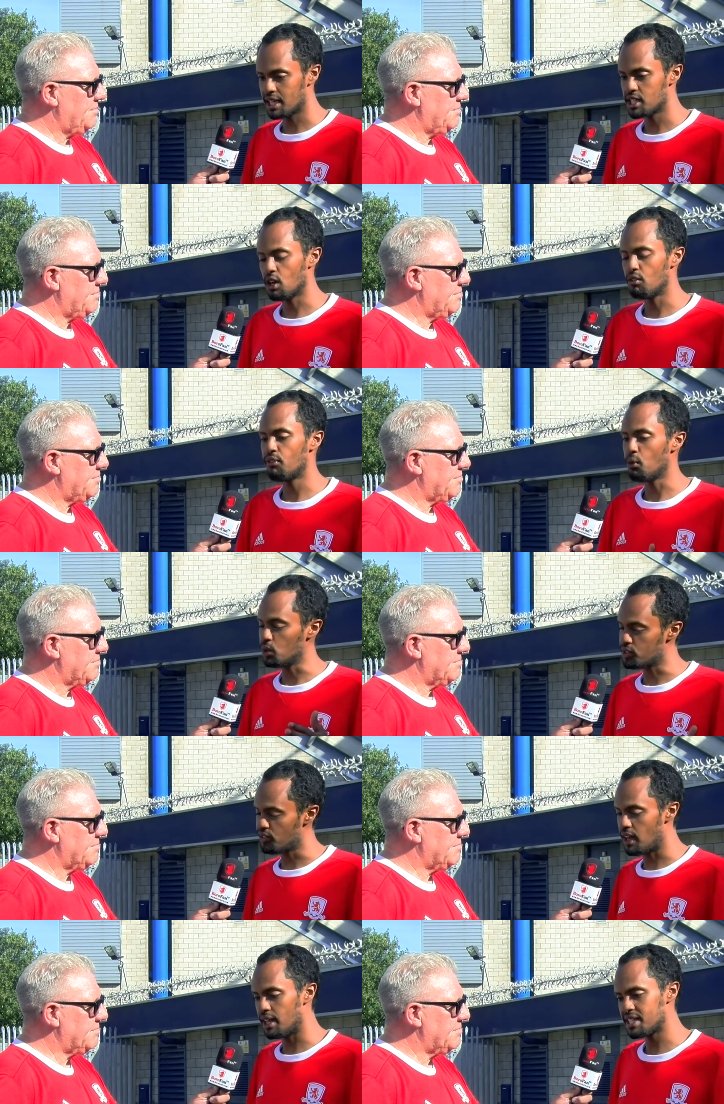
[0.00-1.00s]
Speaker 1: I said, going forward,
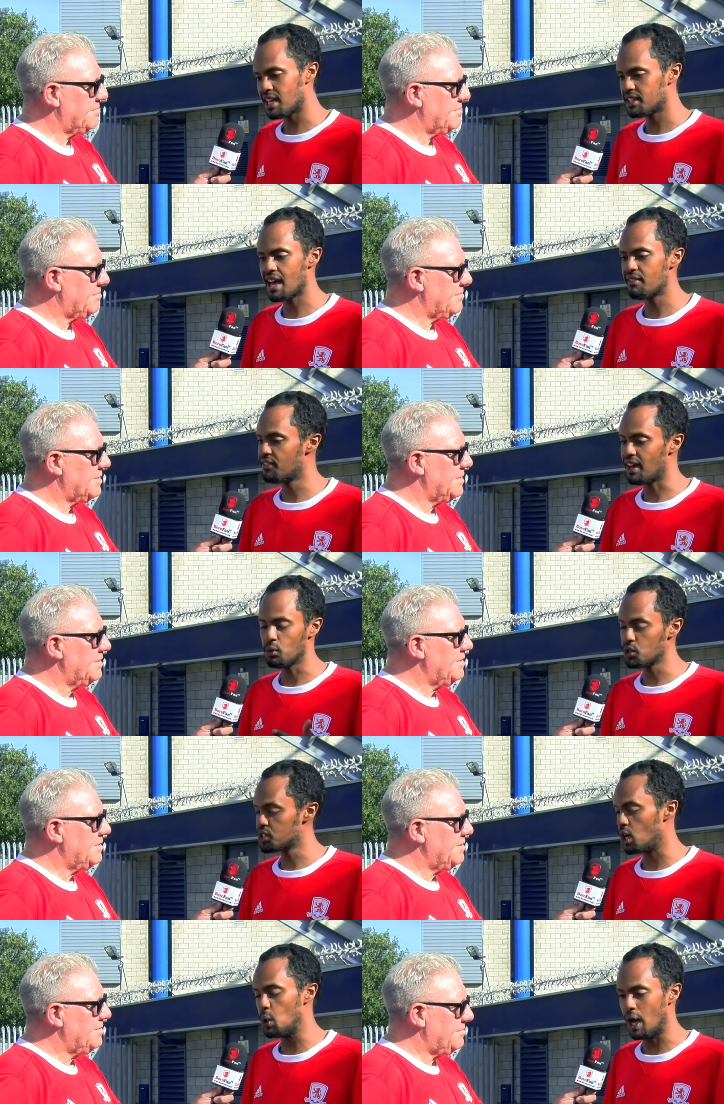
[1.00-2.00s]
uh, Tav and
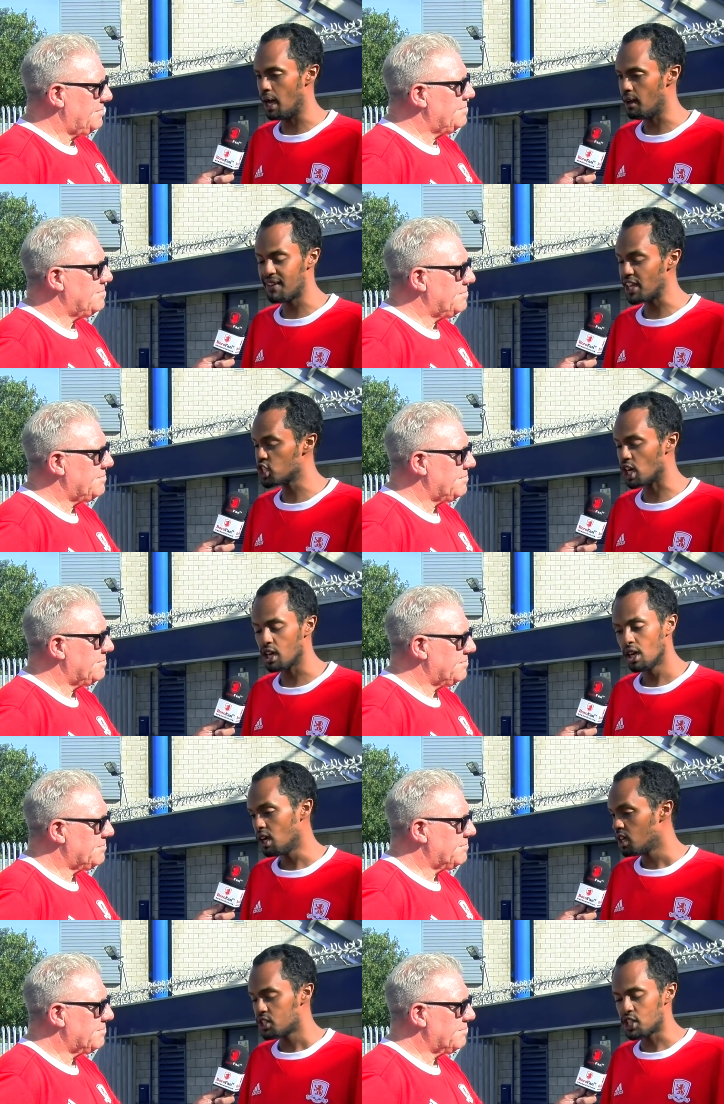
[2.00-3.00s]
also uh, Fletcher.
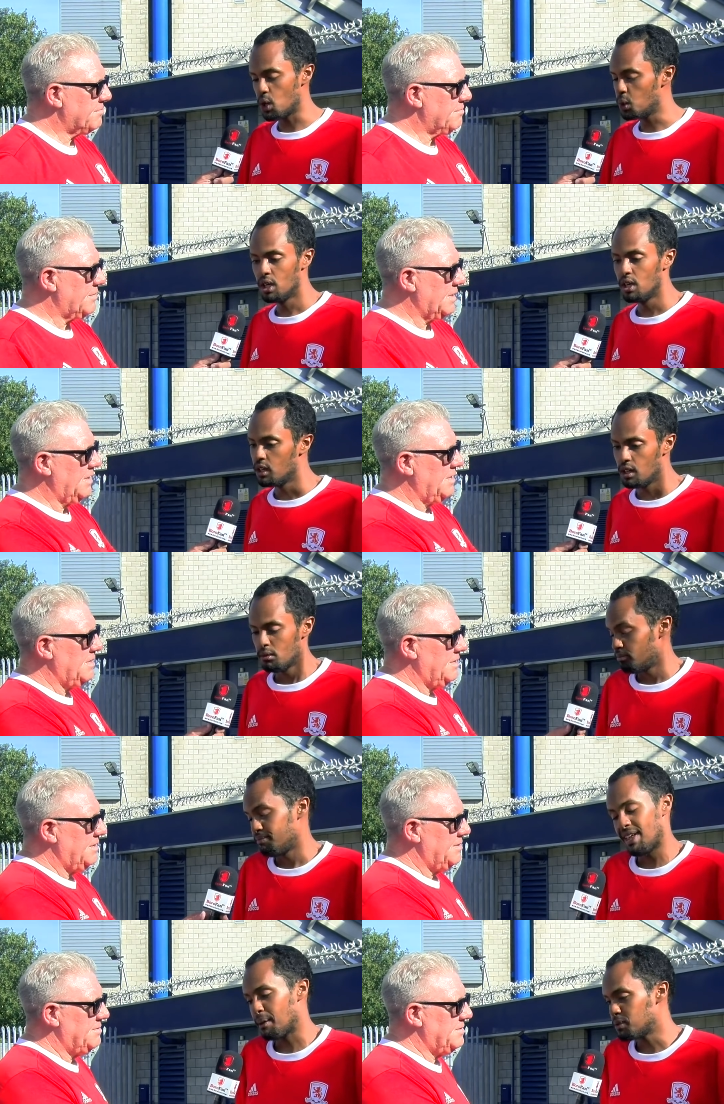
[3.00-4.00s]
So
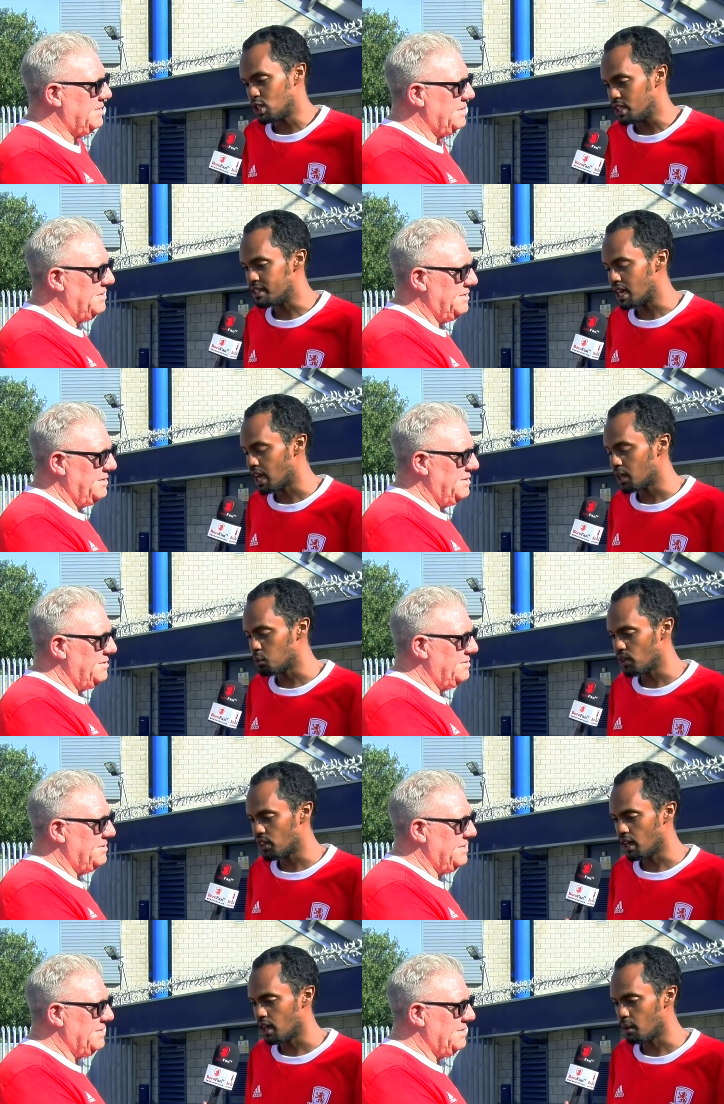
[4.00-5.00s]
absolutely delighted
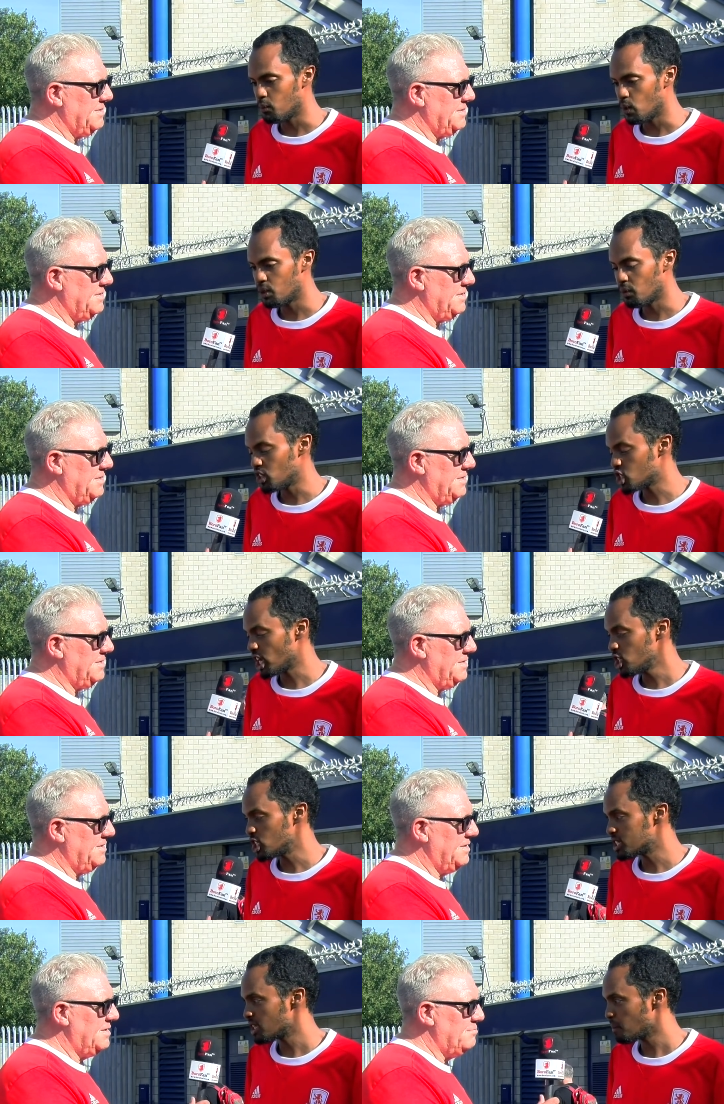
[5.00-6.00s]
with, um, with, with the
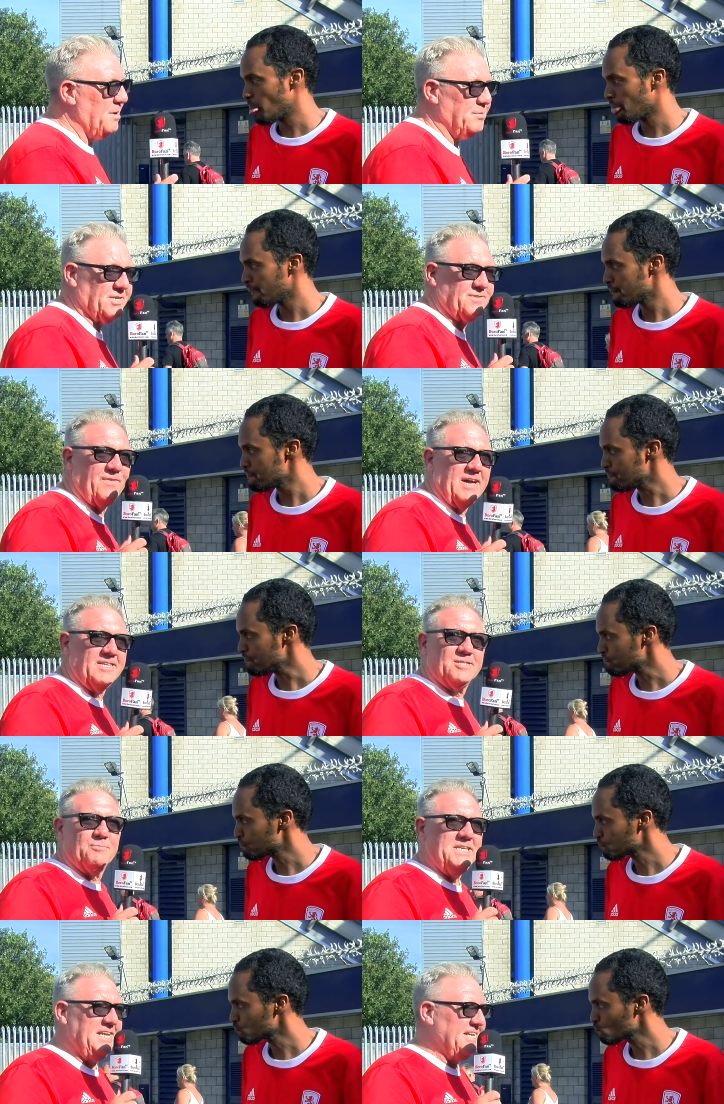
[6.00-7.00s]
changes.
Speaker 2: Maybe as fans,
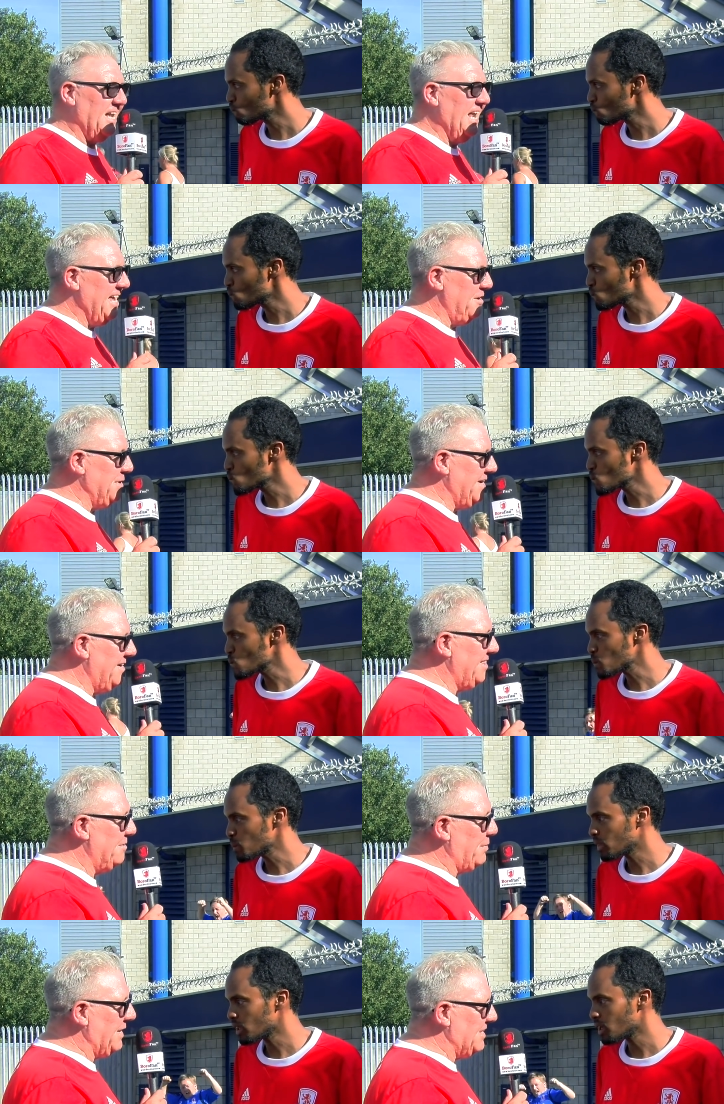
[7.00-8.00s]
we need to learn a bit of
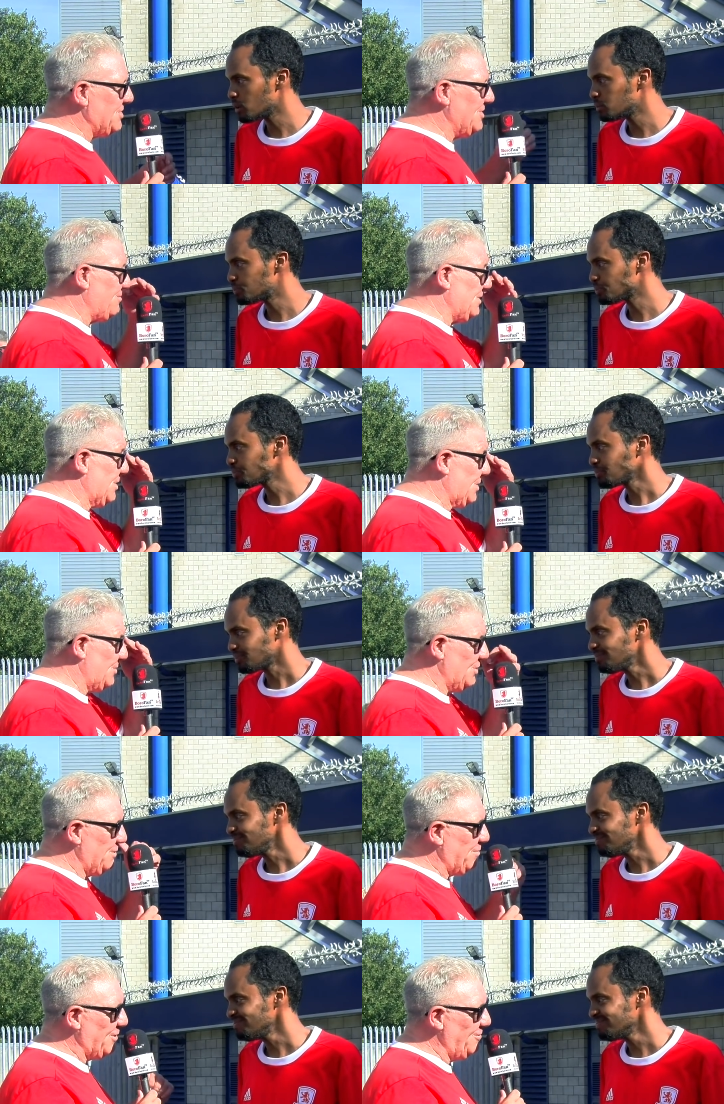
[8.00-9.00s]
the patience which
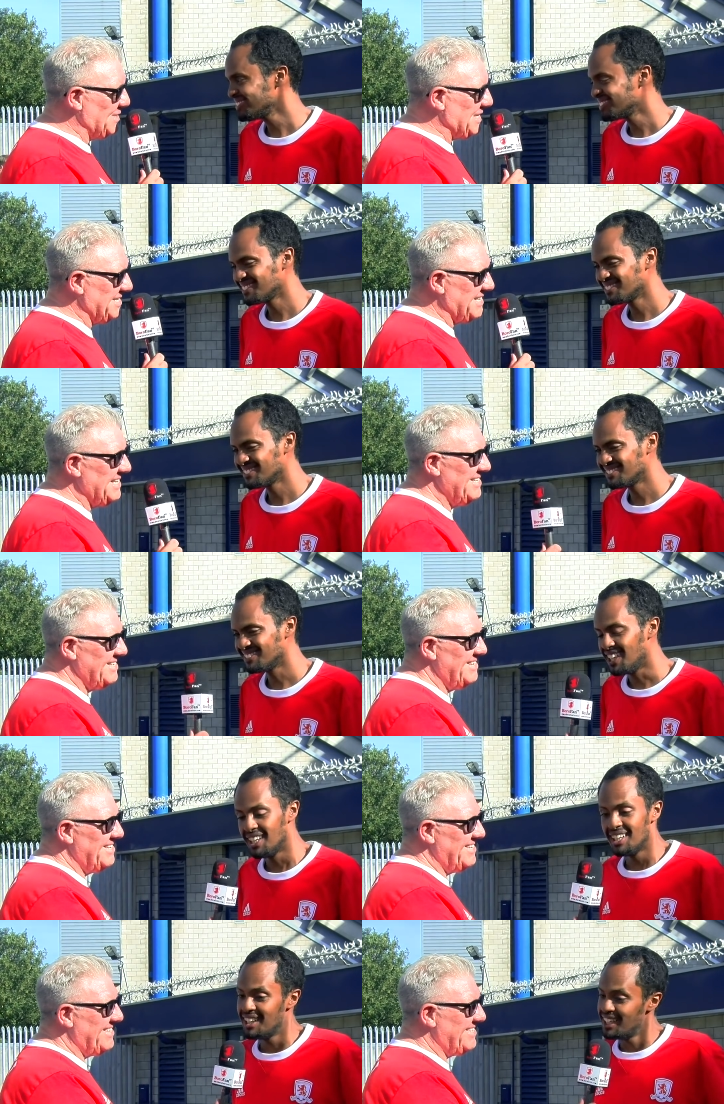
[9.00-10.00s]
Tony Pulis has.
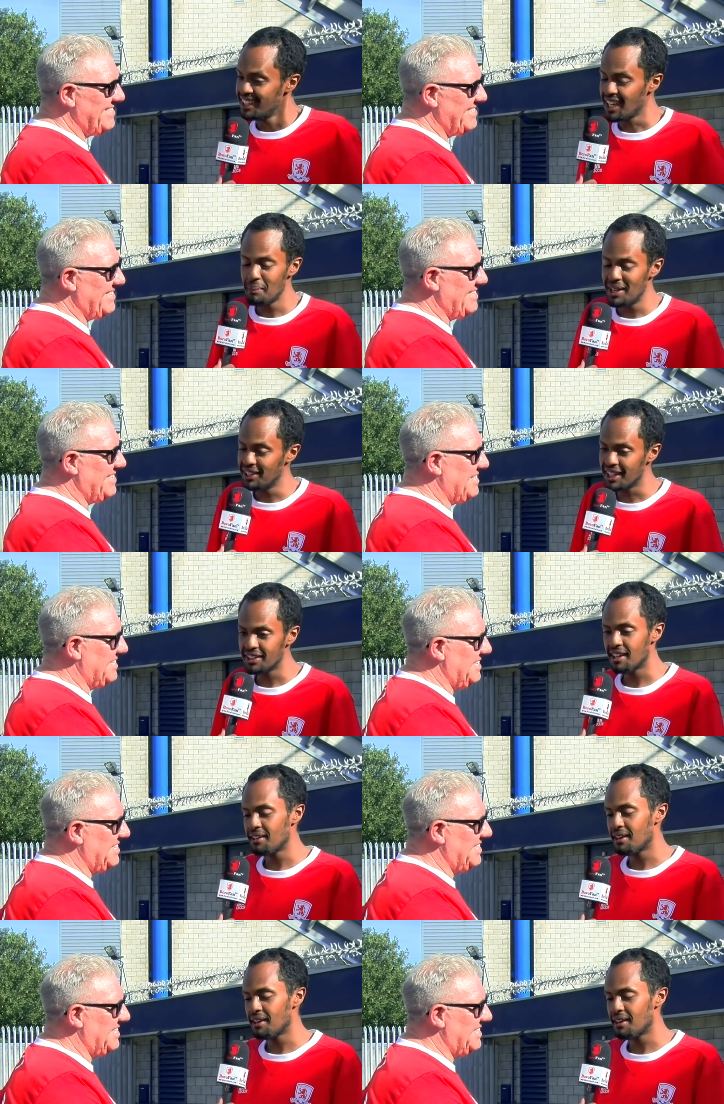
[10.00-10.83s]
Speaker 1: Yeah, I mean, that,